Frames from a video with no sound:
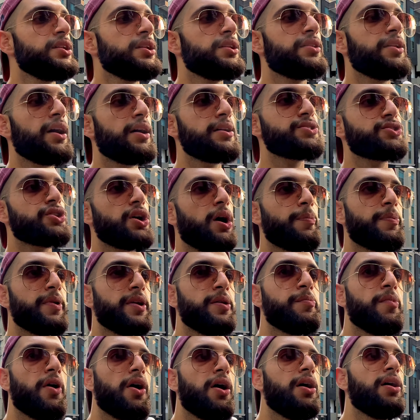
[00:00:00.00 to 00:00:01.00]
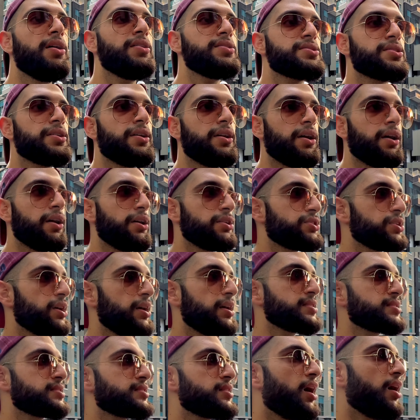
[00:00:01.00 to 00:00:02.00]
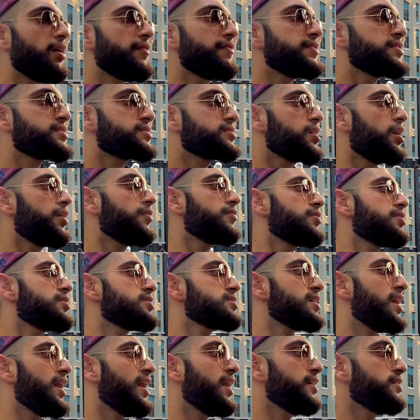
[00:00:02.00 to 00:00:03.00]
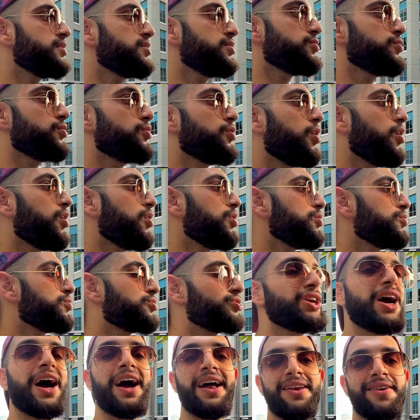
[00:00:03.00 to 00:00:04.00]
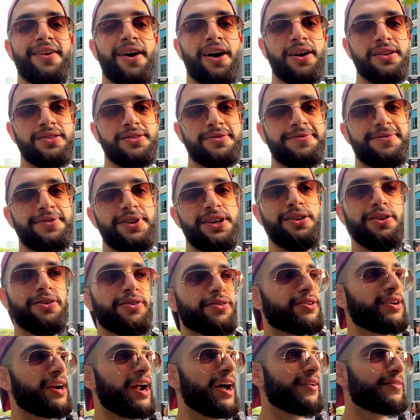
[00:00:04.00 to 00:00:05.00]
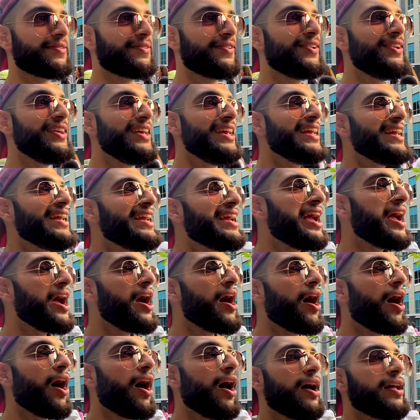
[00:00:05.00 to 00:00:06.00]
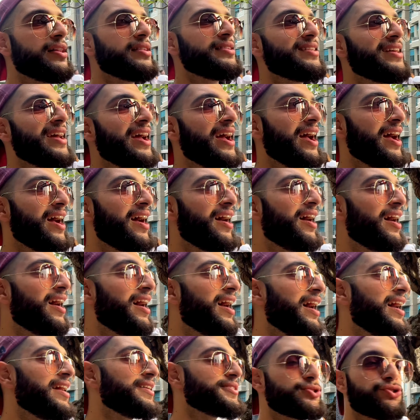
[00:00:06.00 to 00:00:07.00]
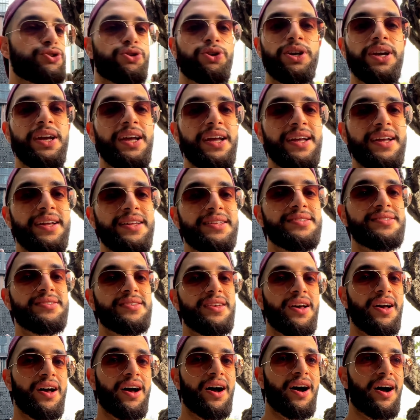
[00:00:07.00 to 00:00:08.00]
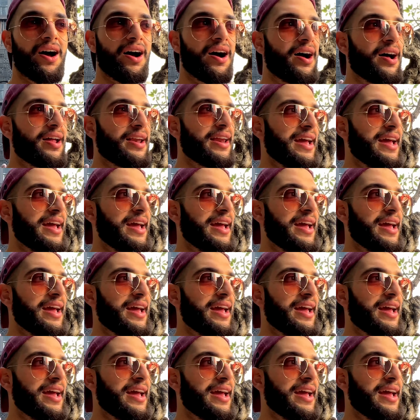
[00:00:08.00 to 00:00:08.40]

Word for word: not shopping malls, just office towers. And you know, you cannot videography on the streets on